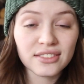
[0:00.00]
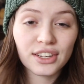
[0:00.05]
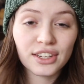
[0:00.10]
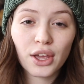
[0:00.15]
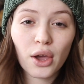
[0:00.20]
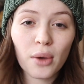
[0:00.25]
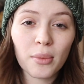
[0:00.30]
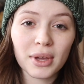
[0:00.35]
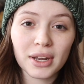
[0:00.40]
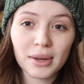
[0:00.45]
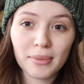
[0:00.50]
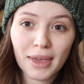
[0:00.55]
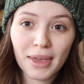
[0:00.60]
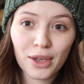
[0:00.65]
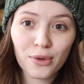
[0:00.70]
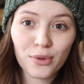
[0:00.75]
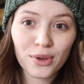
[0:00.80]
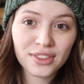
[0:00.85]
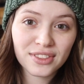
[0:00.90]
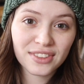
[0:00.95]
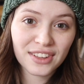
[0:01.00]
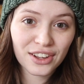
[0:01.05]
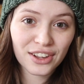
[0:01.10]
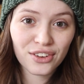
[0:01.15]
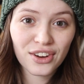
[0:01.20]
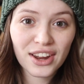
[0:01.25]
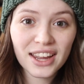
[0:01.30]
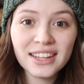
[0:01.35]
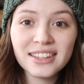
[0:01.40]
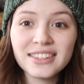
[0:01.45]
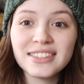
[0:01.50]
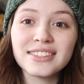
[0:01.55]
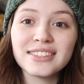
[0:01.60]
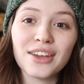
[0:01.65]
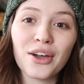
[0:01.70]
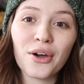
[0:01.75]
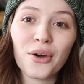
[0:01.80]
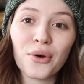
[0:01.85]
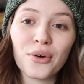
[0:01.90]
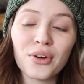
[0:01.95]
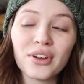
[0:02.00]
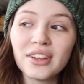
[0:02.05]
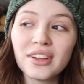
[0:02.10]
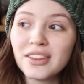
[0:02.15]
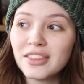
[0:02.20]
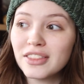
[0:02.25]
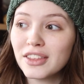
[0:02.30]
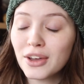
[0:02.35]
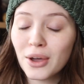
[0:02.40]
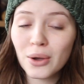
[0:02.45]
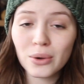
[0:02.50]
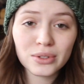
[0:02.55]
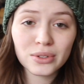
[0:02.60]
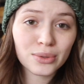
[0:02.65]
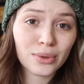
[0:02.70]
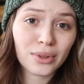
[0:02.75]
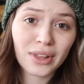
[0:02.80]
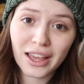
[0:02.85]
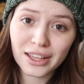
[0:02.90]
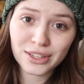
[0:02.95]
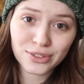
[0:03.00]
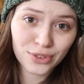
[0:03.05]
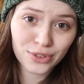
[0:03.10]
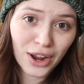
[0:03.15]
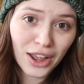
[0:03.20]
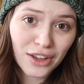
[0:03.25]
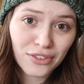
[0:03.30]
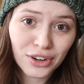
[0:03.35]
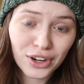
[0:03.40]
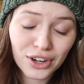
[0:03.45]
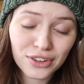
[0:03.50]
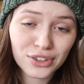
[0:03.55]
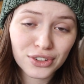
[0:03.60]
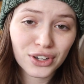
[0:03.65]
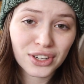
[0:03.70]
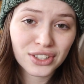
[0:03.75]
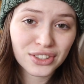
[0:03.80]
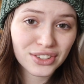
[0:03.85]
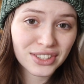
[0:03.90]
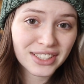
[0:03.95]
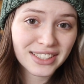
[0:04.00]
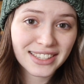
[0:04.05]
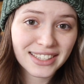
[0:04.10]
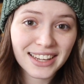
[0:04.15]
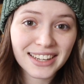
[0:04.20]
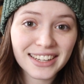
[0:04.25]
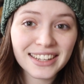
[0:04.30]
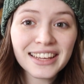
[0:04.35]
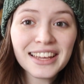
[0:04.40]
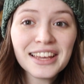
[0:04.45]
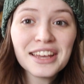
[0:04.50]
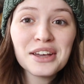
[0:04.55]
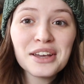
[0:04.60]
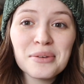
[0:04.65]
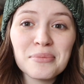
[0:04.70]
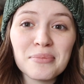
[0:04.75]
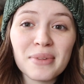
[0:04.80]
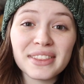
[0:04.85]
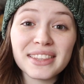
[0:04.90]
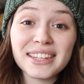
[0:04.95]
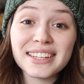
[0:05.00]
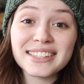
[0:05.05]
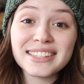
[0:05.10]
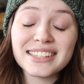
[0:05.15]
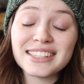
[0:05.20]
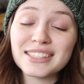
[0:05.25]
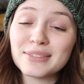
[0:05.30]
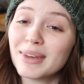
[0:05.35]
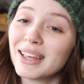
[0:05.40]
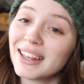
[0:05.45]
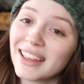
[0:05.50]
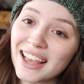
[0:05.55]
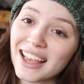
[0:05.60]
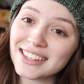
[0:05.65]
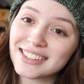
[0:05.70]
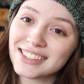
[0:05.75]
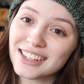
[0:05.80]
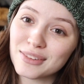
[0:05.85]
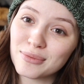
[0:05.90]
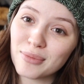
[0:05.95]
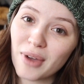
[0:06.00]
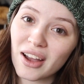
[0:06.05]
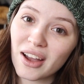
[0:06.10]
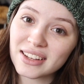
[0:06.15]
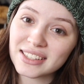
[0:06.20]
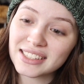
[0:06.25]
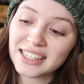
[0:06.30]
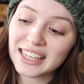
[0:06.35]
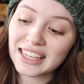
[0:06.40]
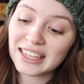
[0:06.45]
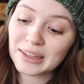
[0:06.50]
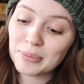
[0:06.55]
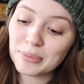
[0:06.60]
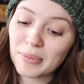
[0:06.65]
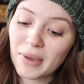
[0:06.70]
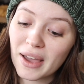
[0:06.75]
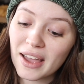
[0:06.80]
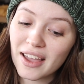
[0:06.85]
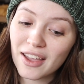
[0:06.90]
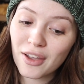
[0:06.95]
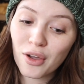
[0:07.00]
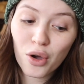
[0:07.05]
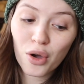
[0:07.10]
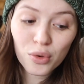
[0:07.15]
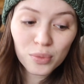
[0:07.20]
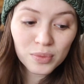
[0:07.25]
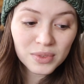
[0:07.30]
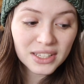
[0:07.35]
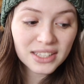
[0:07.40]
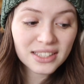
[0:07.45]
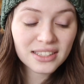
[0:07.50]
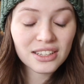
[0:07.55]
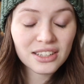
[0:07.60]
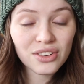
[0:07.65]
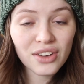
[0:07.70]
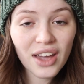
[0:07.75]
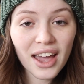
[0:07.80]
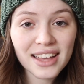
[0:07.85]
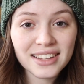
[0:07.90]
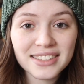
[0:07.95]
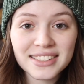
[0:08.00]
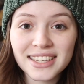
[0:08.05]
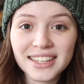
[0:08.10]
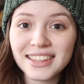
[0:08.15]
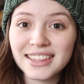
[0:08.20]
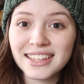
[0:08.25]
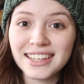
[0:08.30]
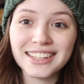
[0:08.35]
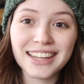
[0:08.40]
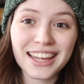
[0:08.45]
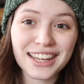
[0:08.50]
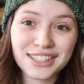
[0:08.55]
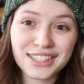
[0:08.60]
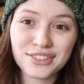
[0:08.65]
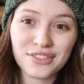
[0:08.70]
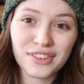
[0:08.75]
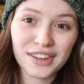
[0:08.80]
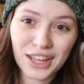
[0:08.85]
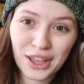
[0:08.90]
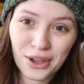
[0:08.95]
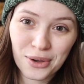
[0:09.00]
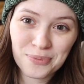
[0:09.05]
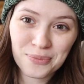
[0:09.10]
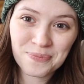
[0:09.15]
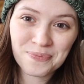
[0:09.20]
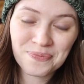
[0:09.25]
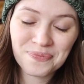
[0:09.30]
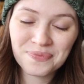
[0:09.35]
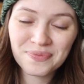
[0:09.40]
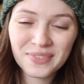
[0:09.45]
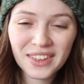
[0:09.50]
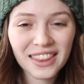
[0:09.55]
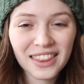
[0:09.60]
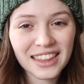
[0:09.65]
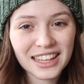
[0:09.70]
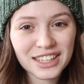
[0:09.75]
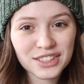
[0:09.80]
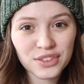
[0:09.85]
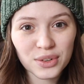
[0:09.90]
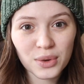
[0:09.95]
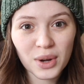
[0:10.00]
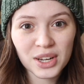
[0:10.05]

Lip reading: video I'm gonna make with Knitcrate, so the codes will last forever if you're interested, but this is my last unboxing, but I hope to see you guys in the next video. Thanks for